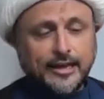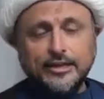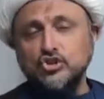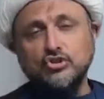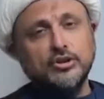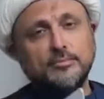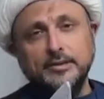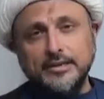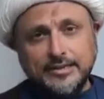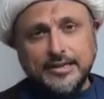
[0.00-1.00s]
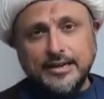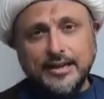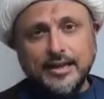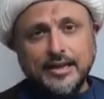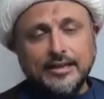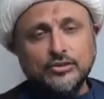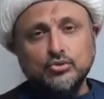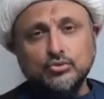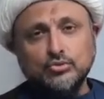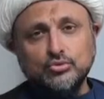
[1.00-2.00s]
It's not a big deal
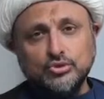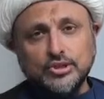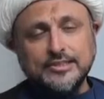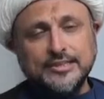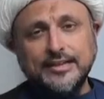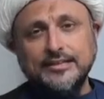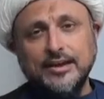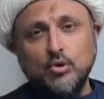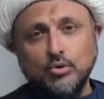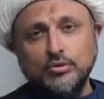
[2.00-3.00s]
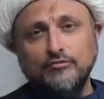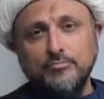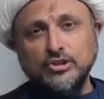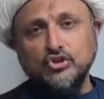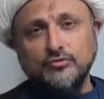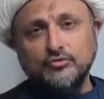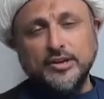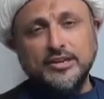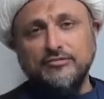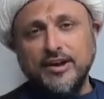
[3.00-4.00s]
to just get the hold of a bunch of
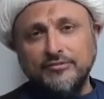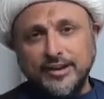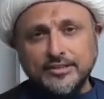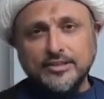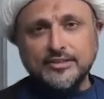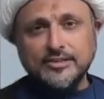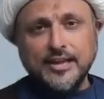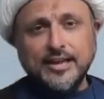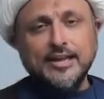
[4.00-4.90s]
25 letters,